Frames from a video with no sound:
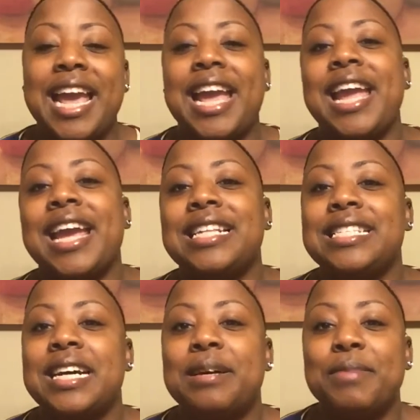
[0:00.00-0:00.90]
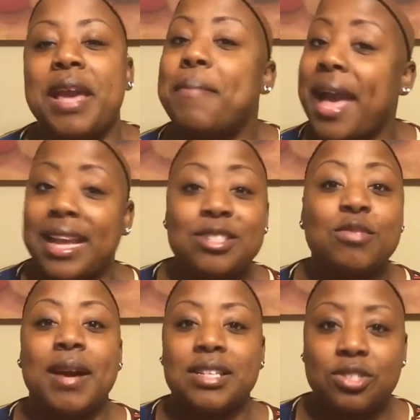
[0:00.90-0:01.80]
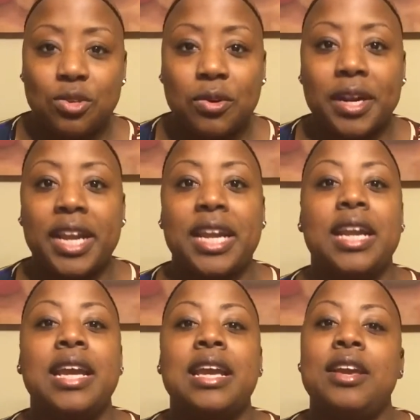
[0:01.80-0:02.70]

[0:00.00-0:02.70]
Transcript: and get back into my story.